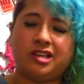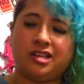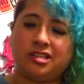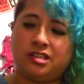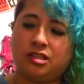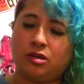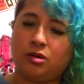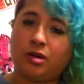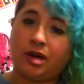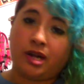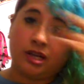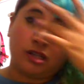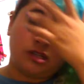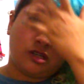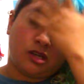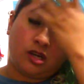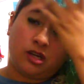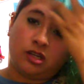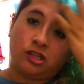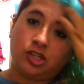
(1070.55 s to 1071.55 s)
So
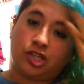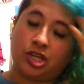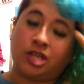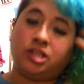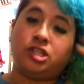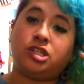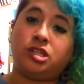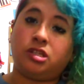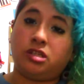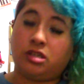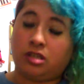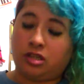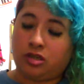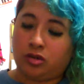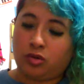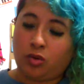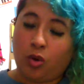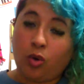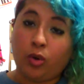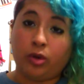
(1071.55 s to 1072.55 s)
I changed
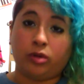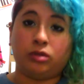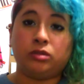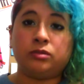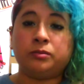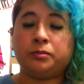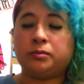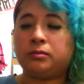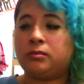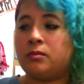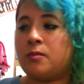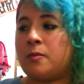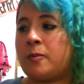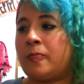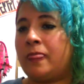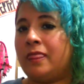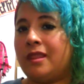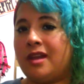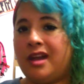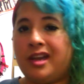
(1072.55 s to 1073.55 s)
to oil,
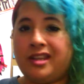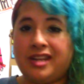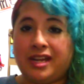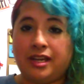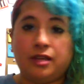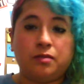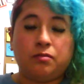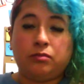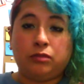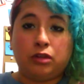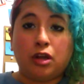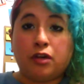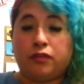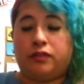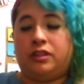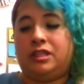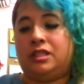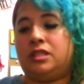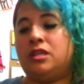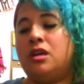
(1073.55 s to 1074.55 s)
and I
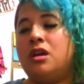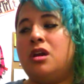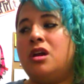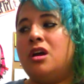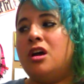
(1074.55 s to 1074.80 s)
loved it.